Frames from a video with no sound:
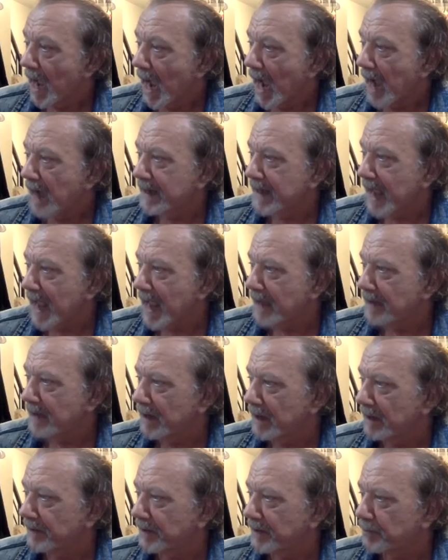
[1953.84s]
Again,
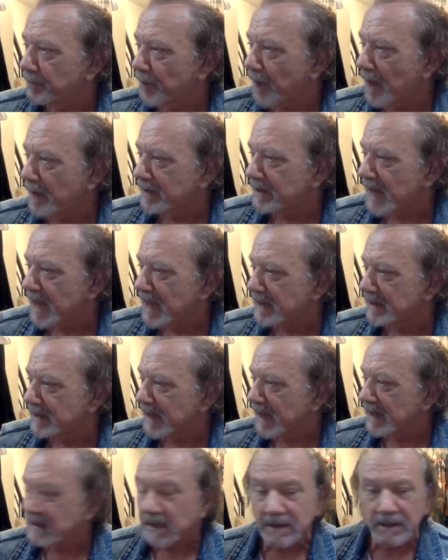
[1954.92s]
the process
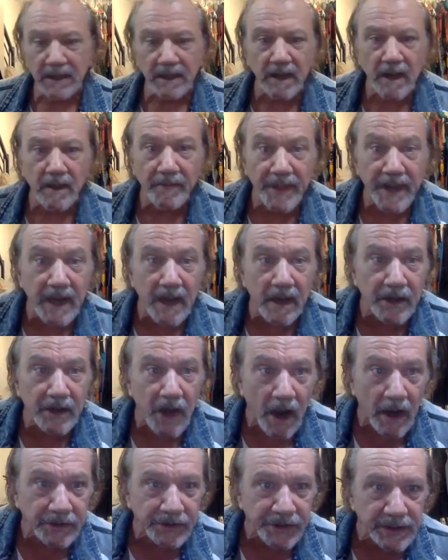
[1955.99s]
is a little of the
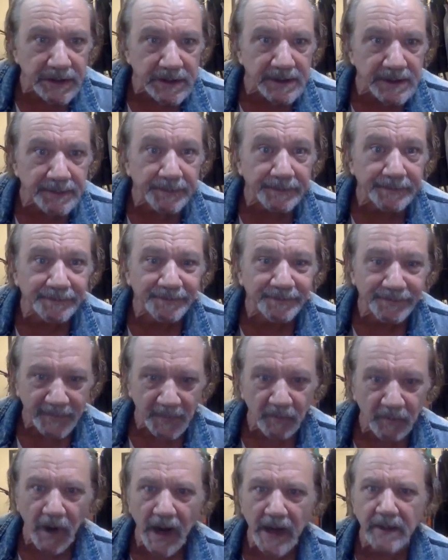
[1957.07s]
unconscious,
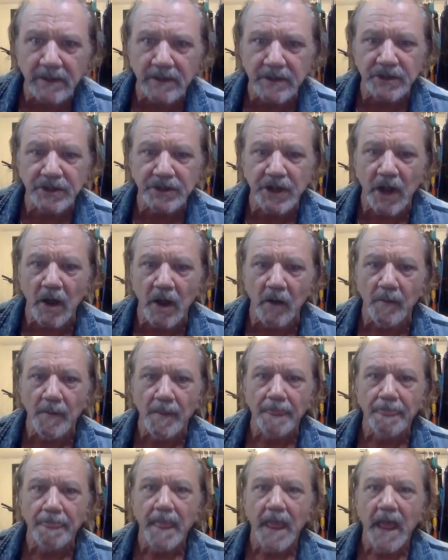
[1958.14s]
right? So
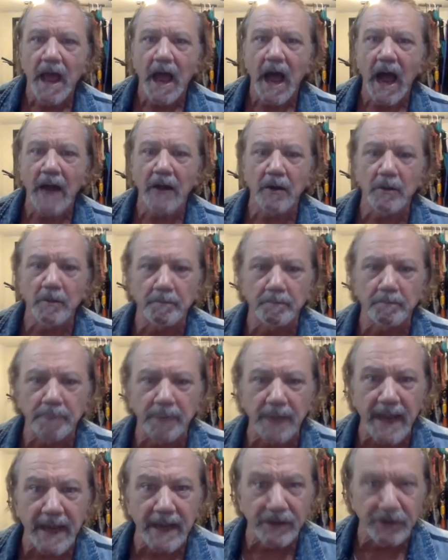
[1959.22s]
I don't
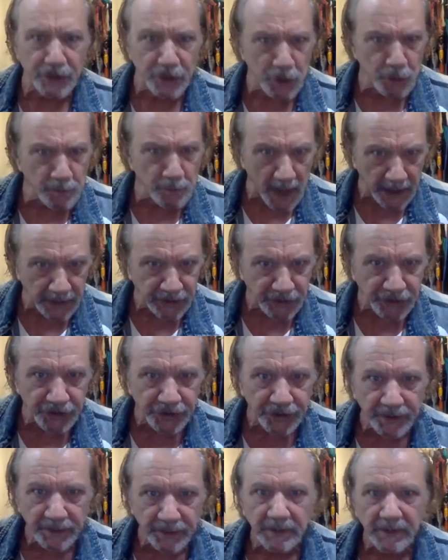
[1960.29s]
plan too
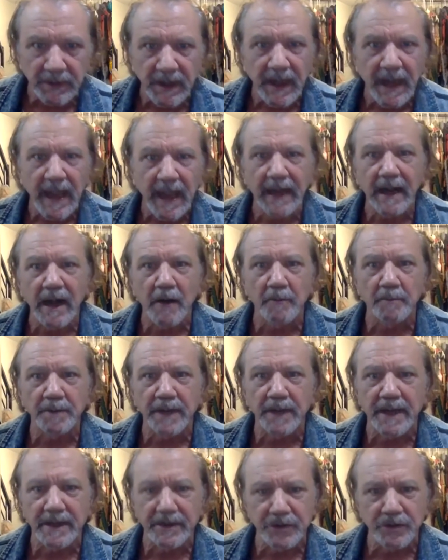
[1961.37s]
much and I don't
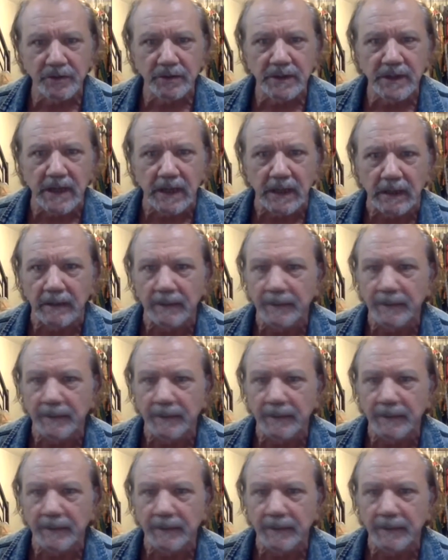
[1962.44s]
plan too little.